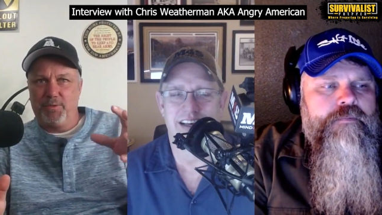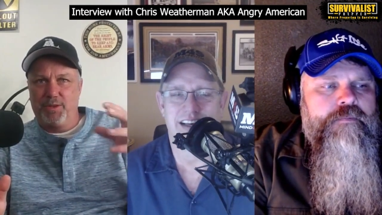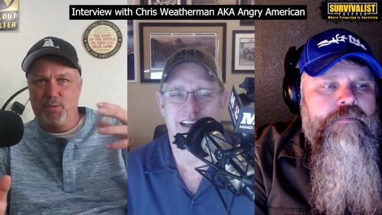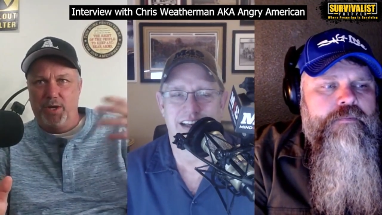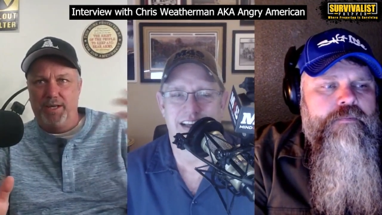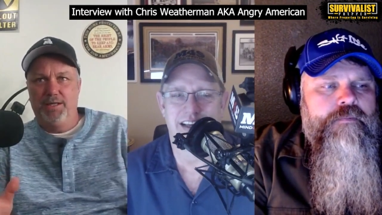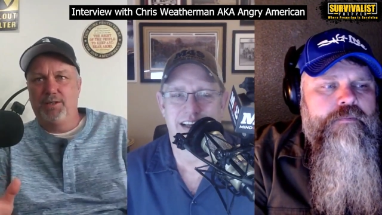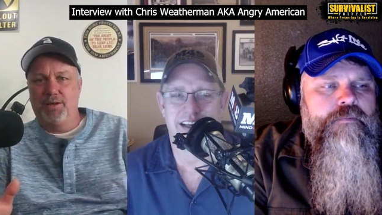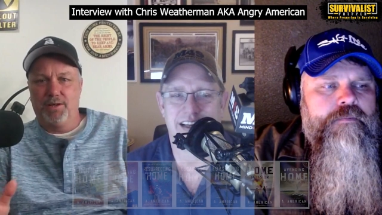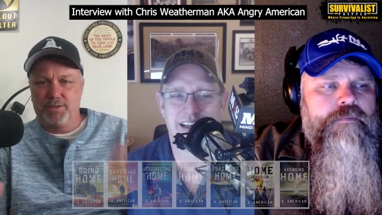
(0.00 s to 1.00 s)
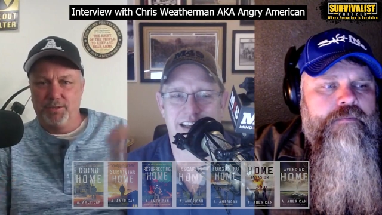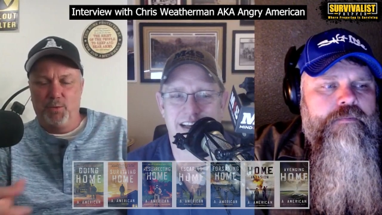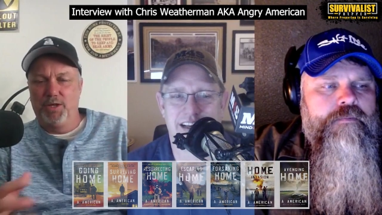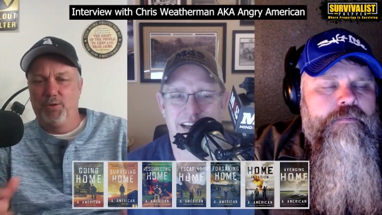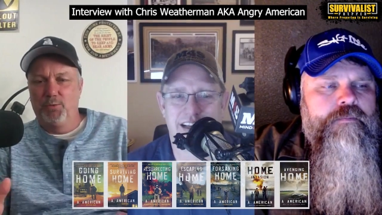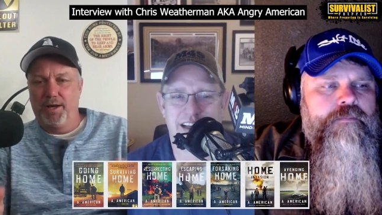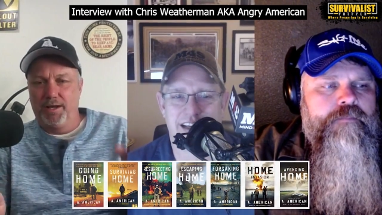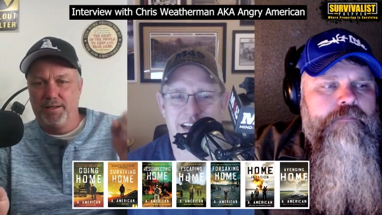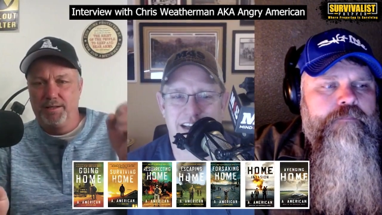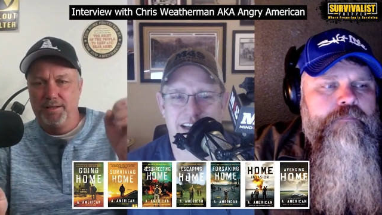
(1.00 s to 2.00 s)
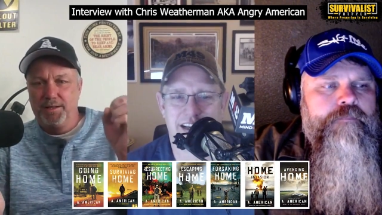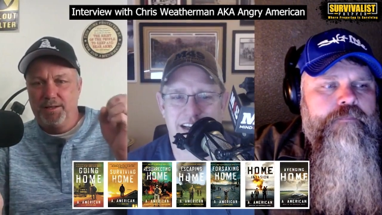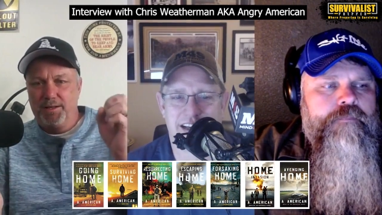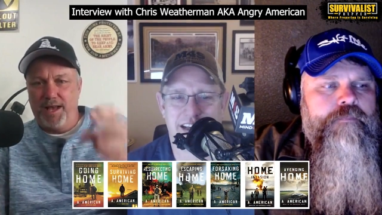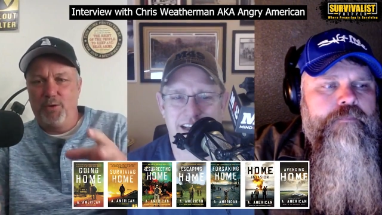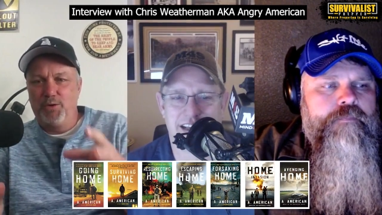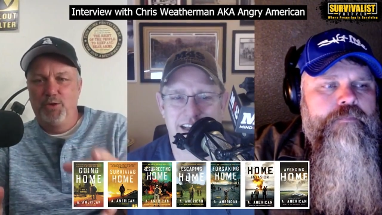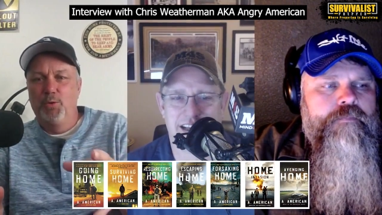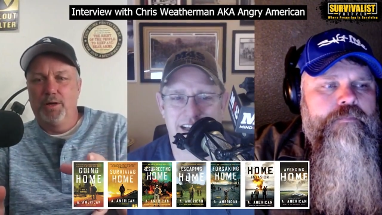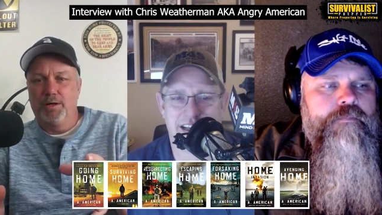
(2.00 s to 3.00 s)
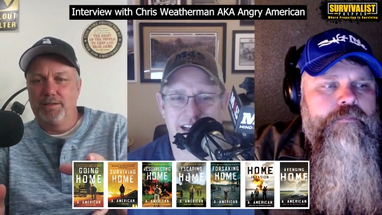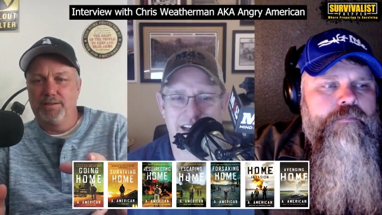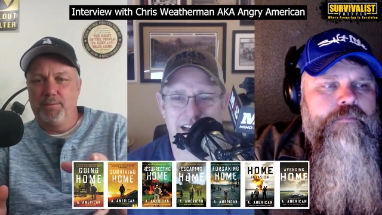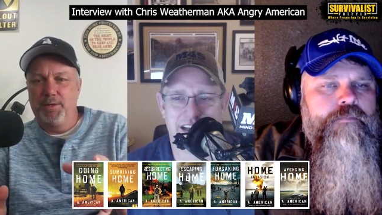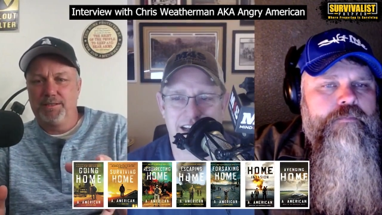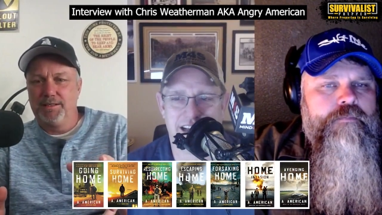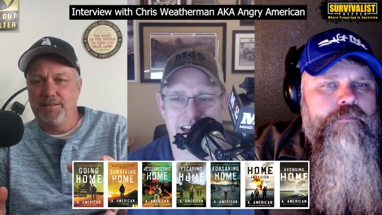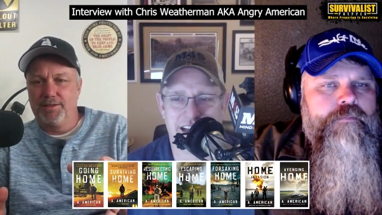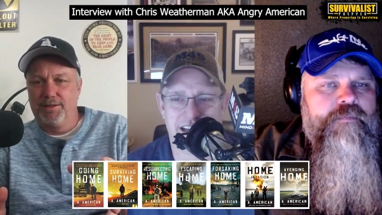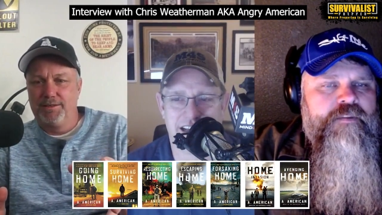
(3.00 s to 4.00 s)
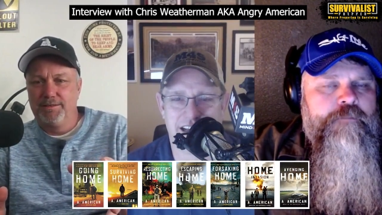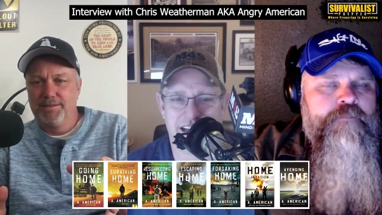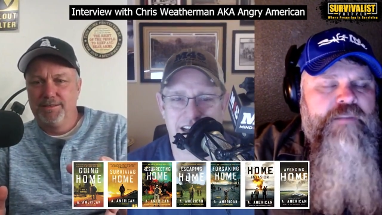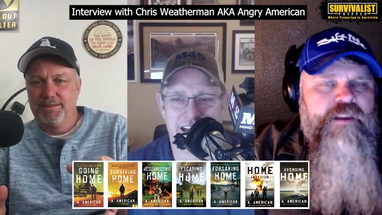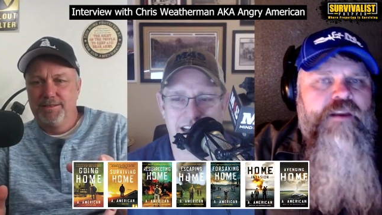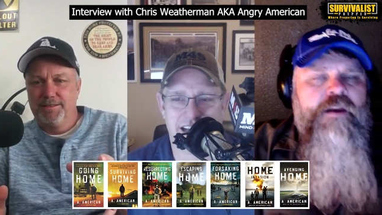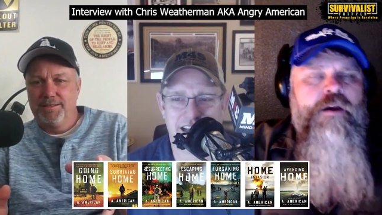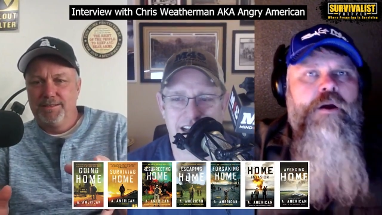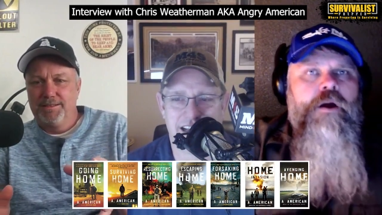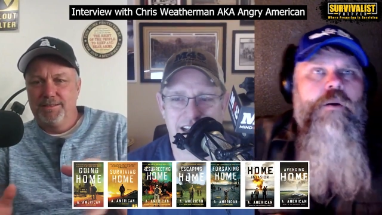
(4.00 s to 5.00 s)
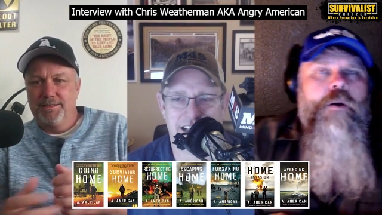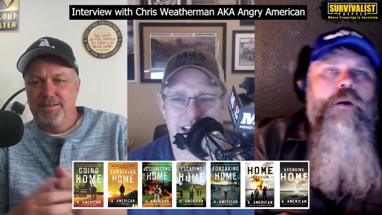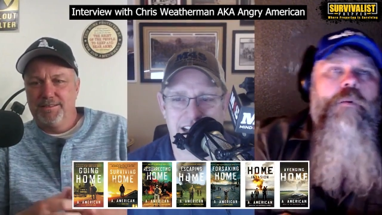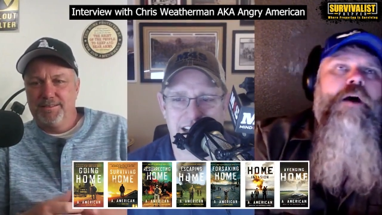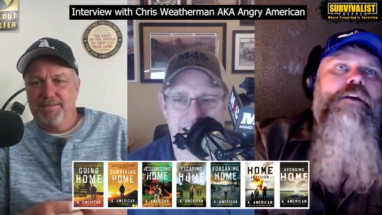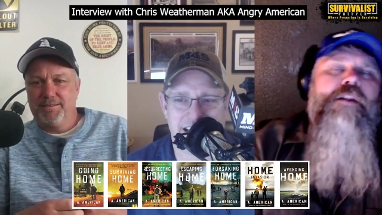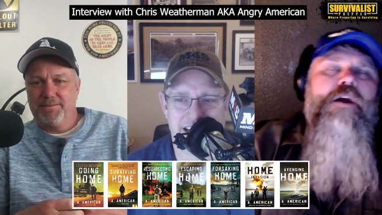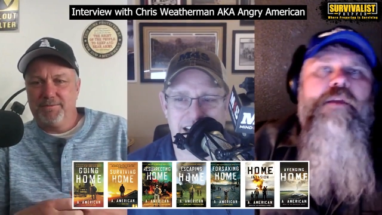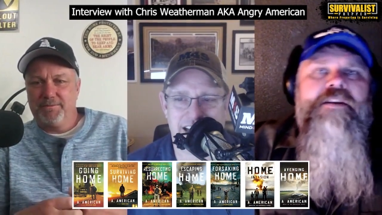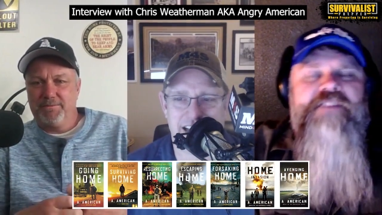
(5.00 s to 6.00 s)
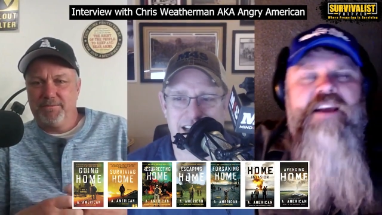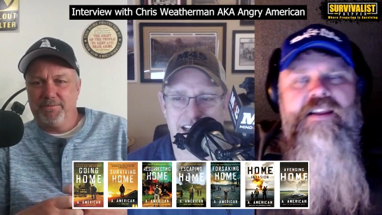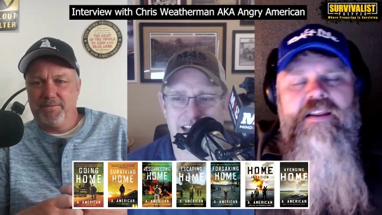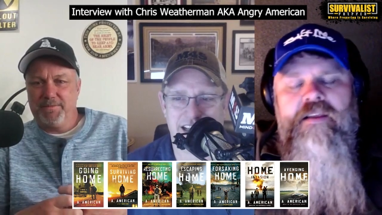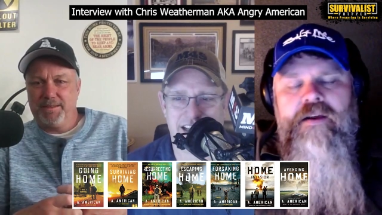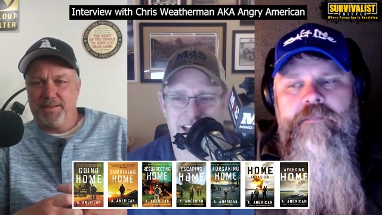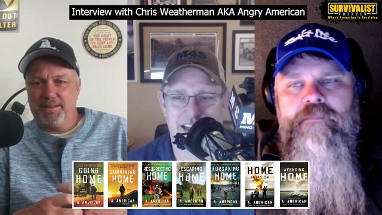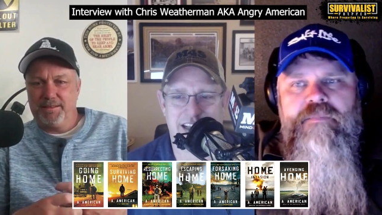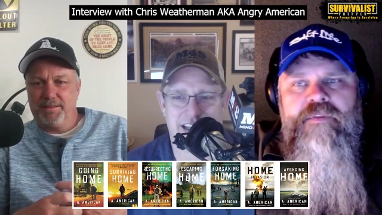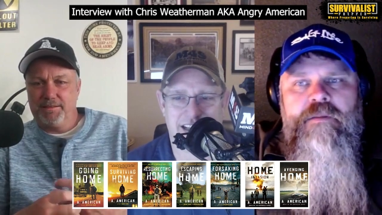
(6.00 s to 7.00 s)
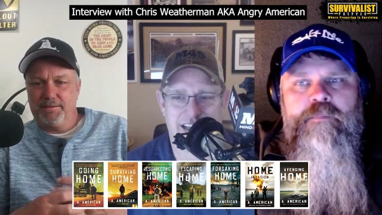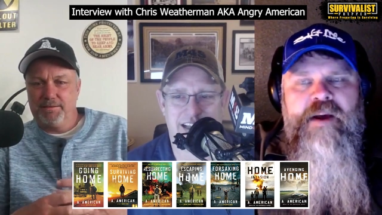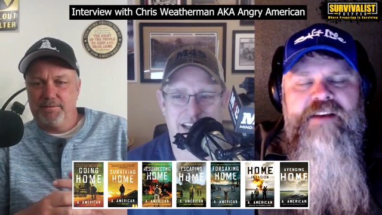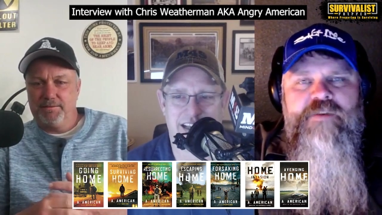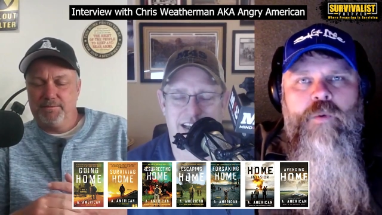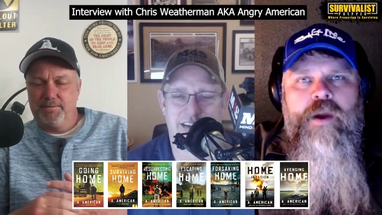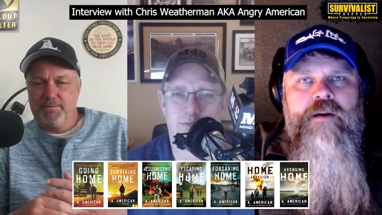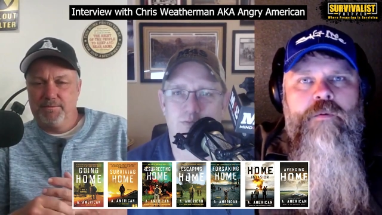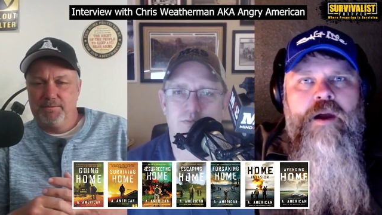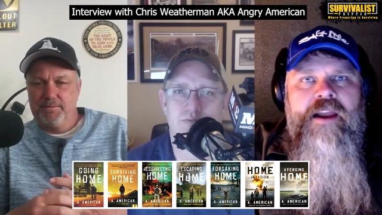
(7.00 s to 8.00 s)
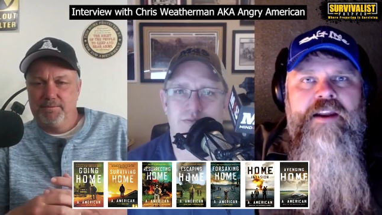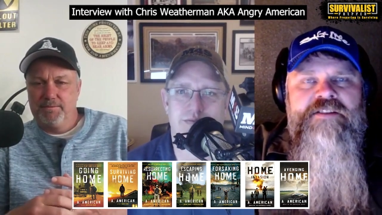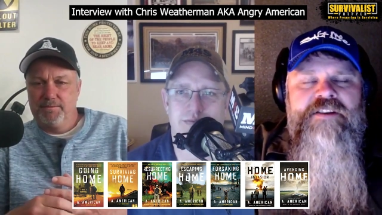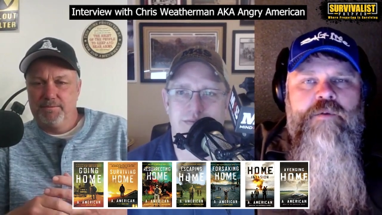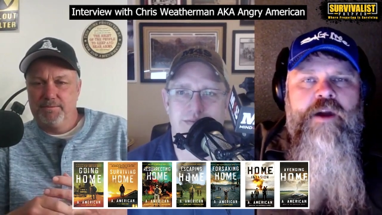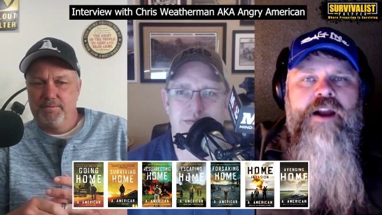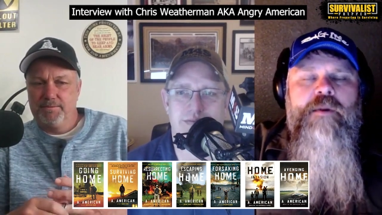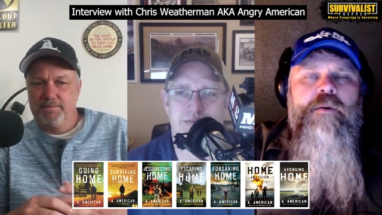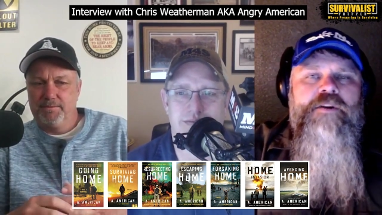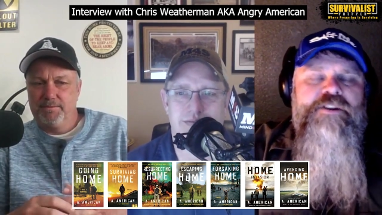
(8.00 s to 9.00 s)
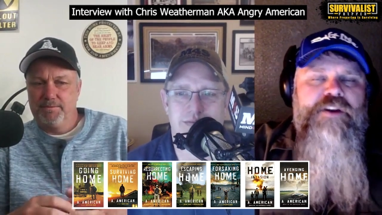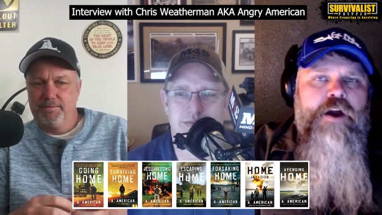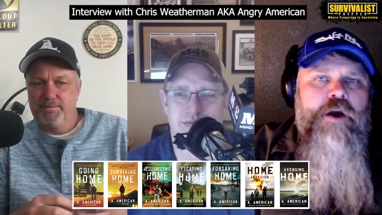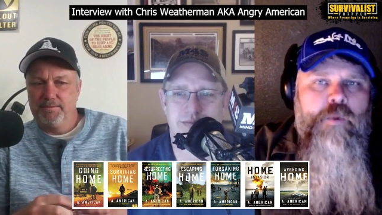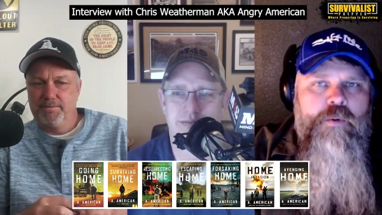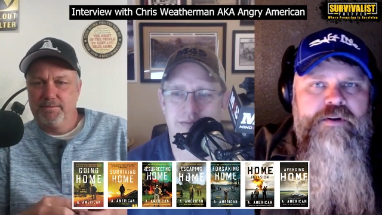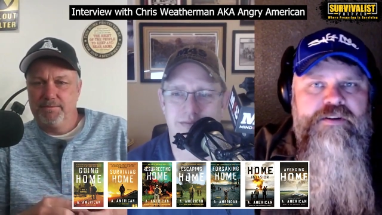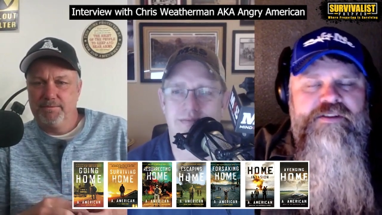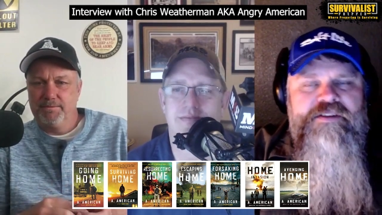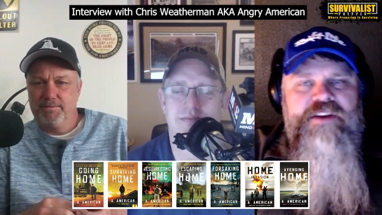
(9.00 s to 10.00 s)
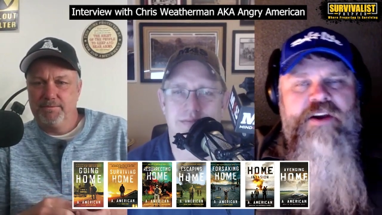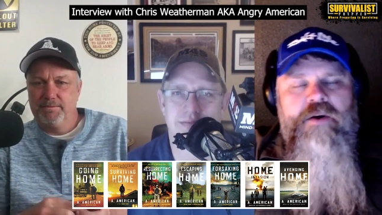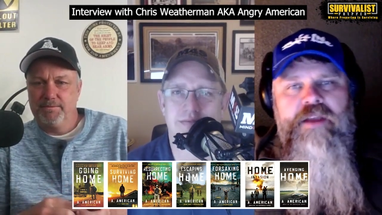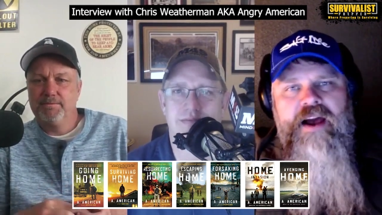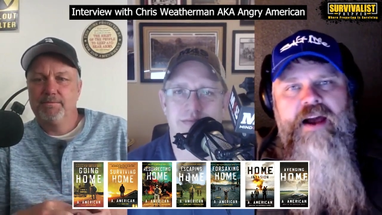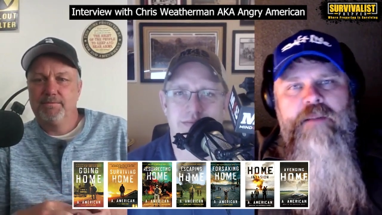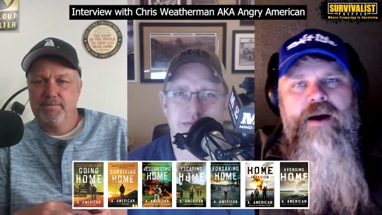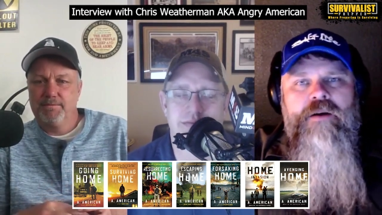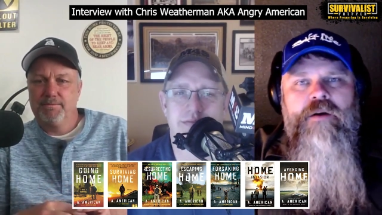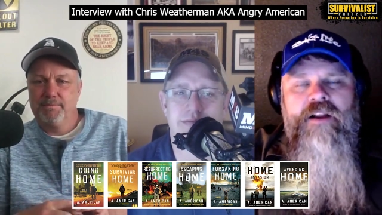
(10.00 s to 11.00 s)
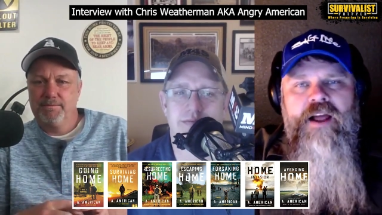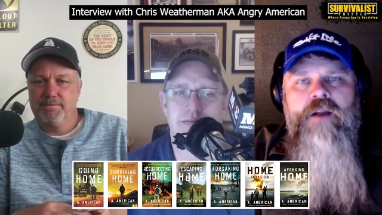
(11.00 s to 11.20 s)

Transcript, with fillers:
Speaker 1: the way he talks and the way you write how you are? Does that make sense at all?
Speaker 2: Well, you know, they say that the the best way to write is to write about what you know. And so, yeah, I model a